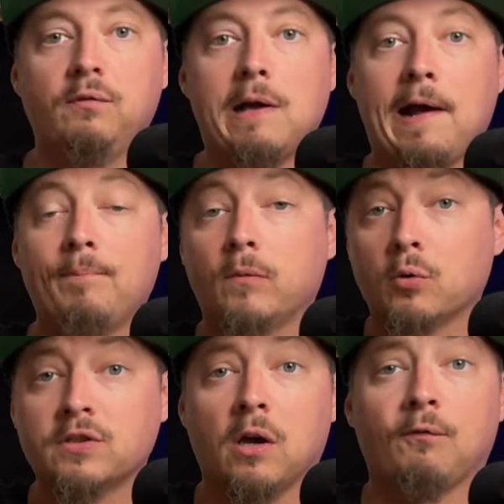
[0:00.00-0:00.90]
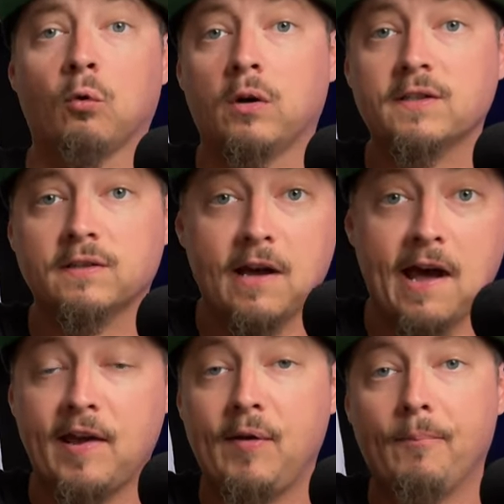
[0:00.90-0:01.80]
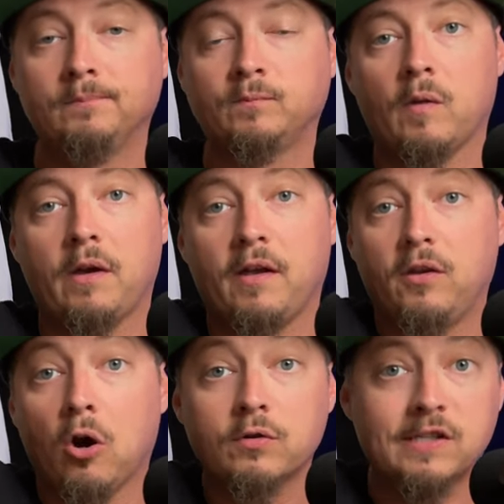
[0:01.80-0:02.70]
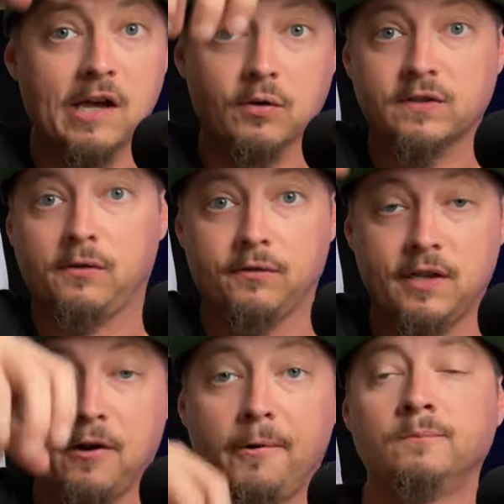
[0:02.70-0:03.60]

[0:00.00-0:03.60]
got Hotel Florence, the Hyatt, uh, the hotels that are there,